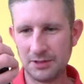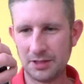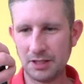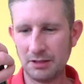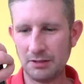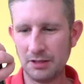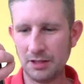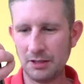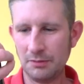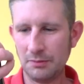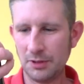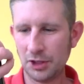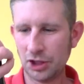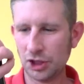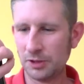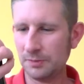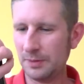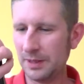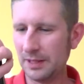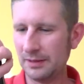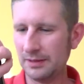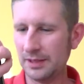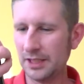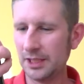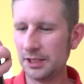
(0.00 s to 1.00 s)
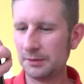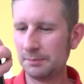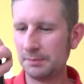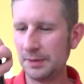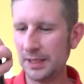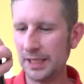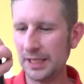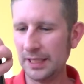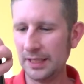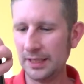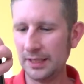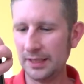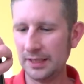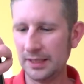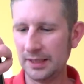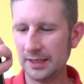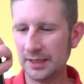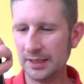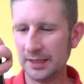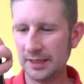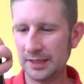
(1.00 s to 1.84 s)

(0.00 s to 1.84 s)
Don't know much about this beer.